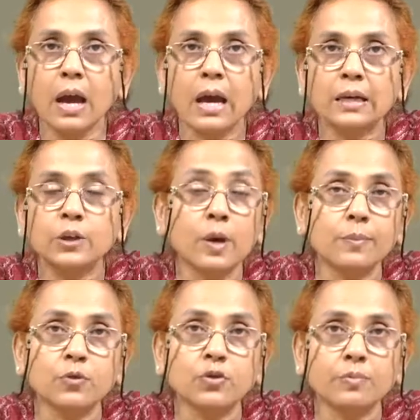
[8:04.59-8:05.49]
And you
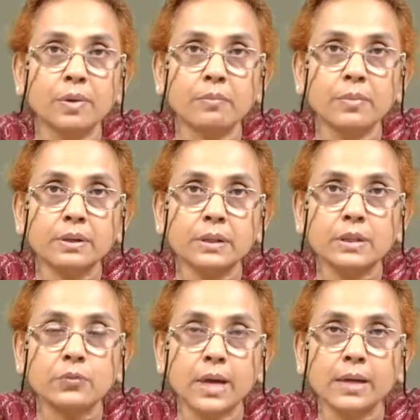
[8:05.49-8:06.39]
have to remember
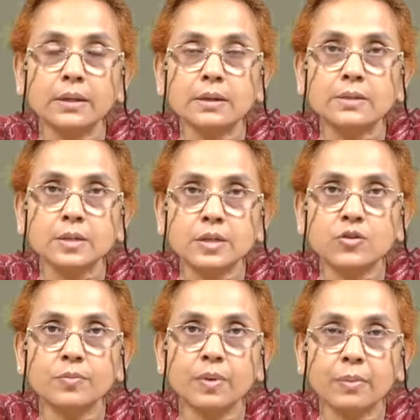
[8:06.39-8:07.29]
that United
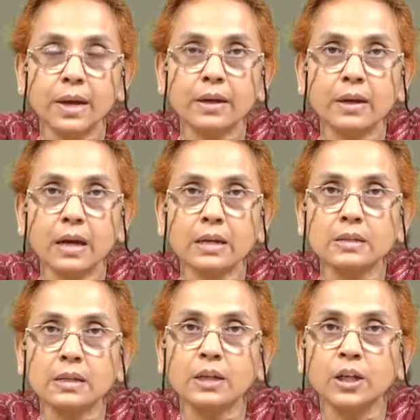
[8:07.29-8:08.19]
States of America
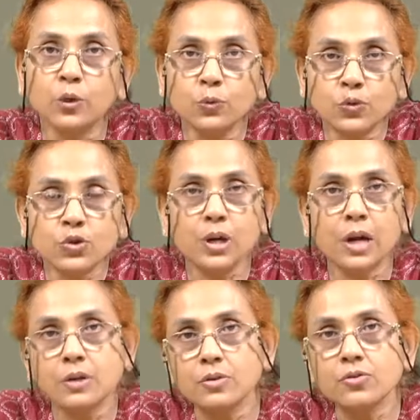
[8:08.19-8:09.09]
is a huge
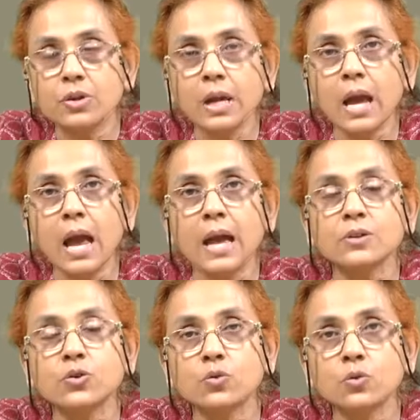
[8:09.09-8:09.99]
country,
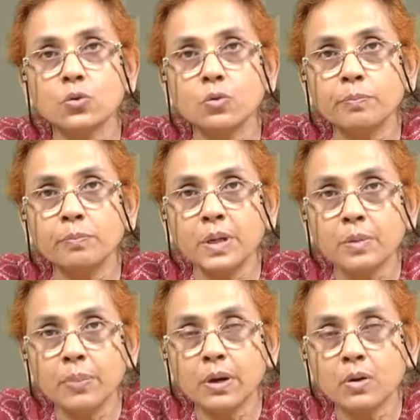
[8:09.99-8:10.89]
and so
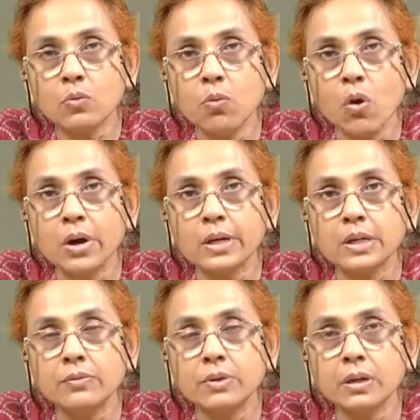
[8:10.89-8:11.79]
people who are
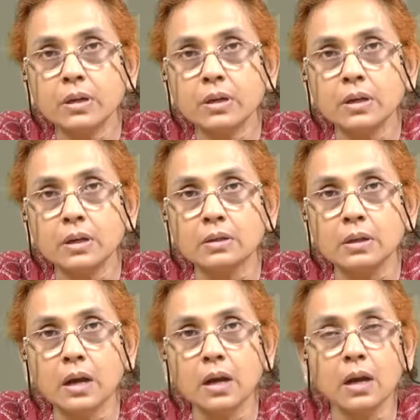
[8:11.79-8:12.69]
living in
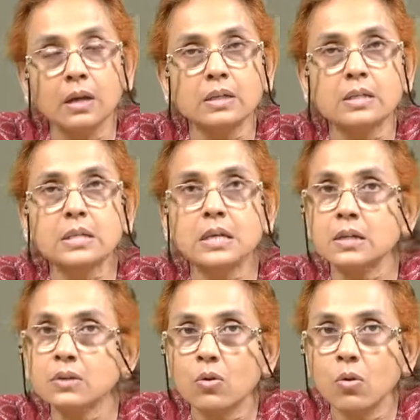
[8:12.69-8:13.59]
the
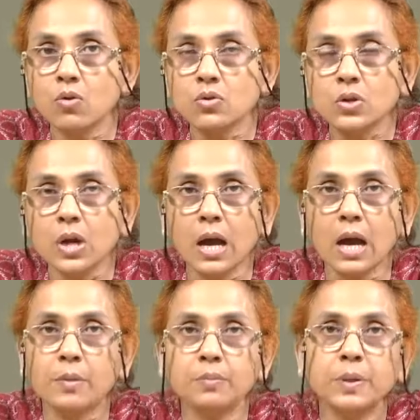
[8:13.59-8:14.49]
eastern coast
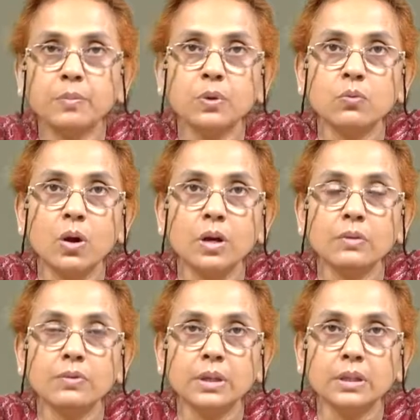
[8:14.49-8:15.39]
and people who are
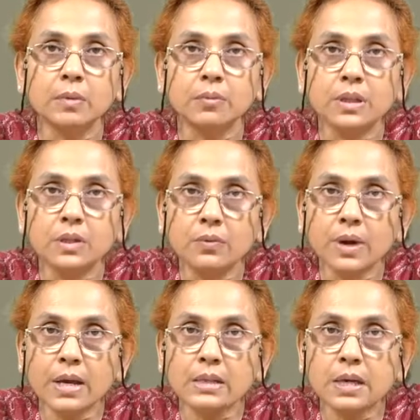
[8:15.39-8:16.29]
living in the
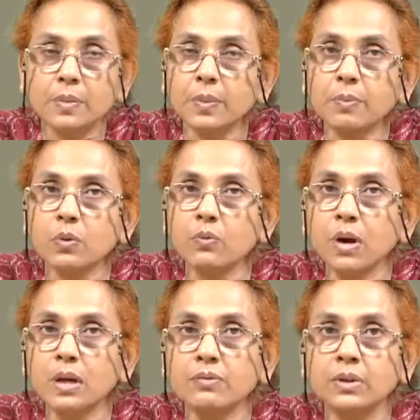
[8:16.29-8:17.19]
midwest and people who
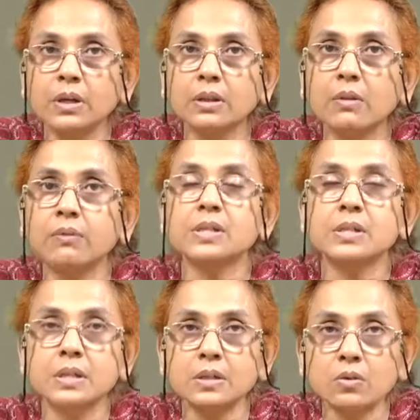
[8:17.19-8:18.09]
are living in the
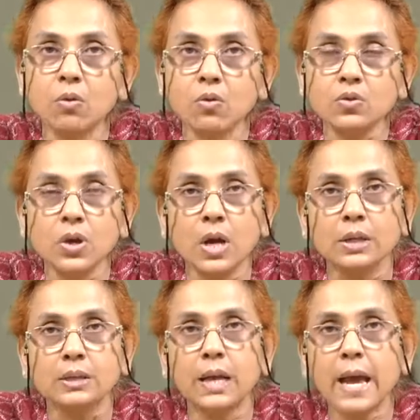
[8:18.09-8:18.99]
western coast
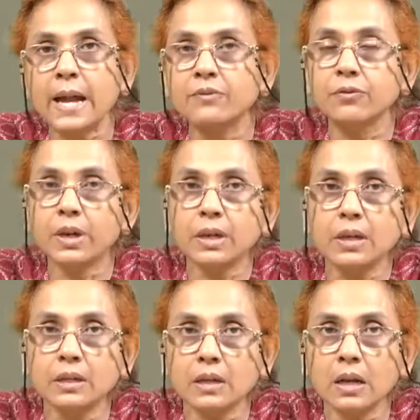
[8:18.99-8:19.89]
they had very
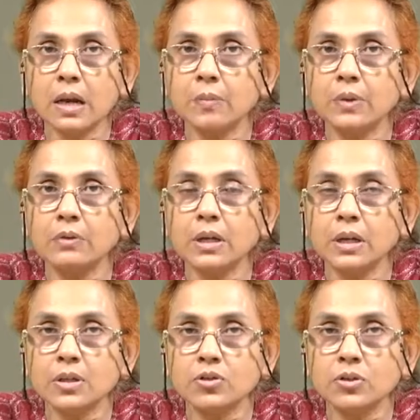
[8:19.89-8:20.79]
little
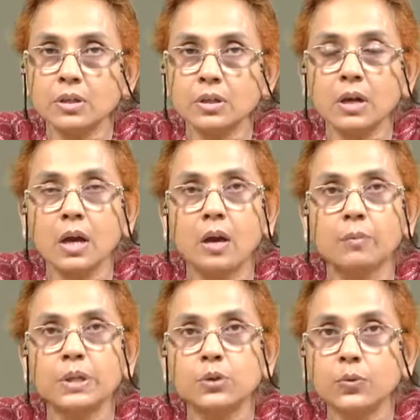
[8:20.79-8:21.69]
communication
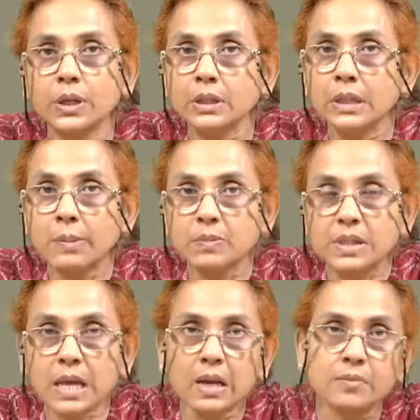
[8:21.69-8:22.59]
between
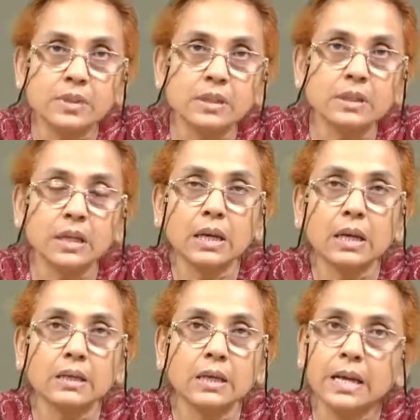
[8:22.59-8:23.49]
themselves in the
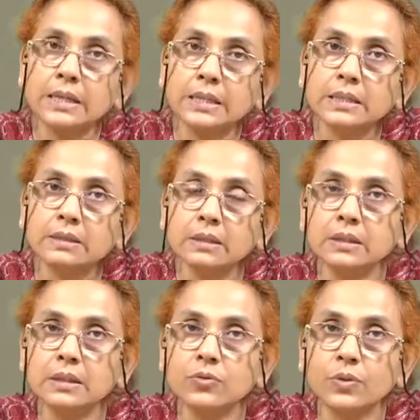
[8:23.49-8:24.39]
late 19th,
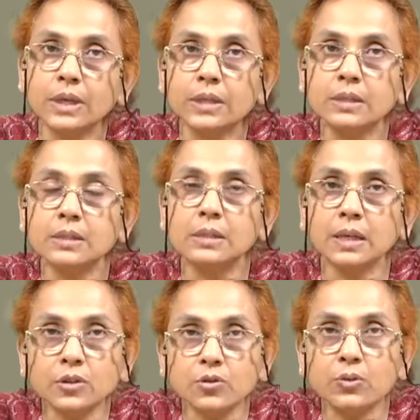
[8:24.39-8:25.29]
early 20th
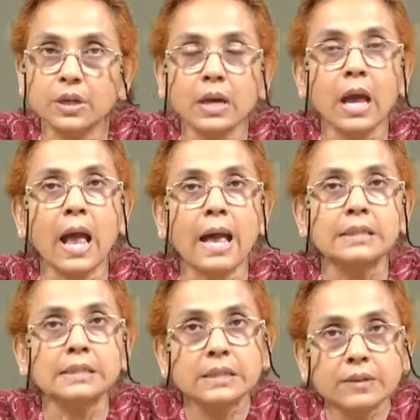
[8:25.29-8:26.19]
century,
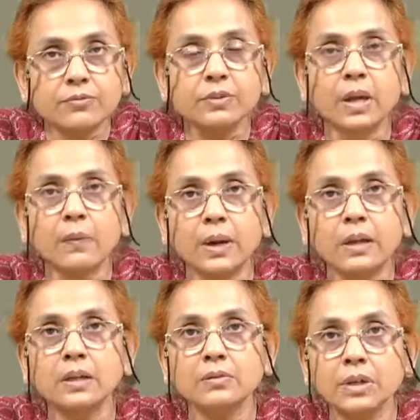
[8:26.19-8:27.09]
as if they were
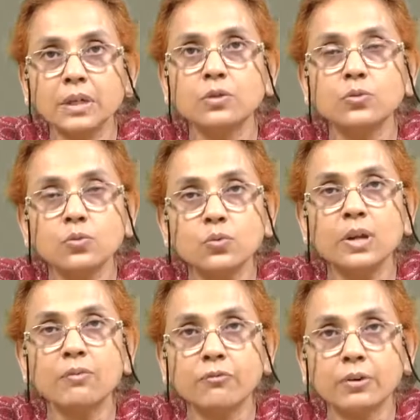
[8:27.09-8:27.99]
living in two
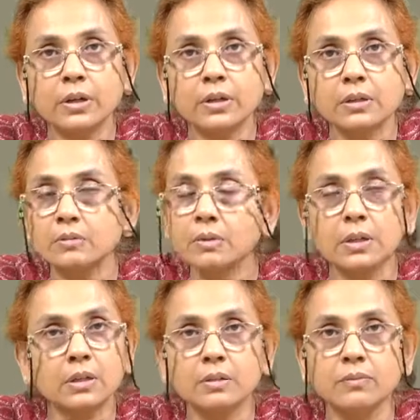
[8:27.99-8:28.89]
different,
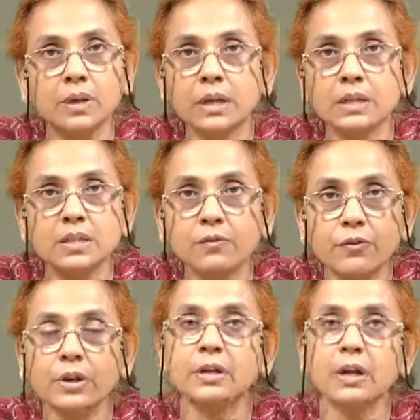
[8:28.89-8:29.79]
in various
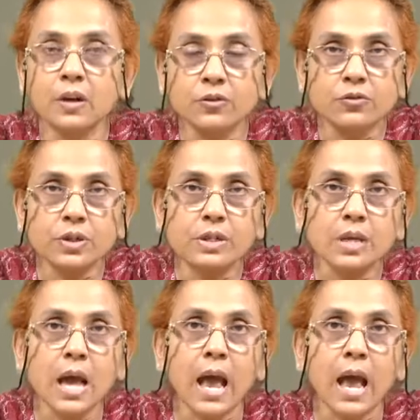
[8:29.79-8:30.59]
different countries.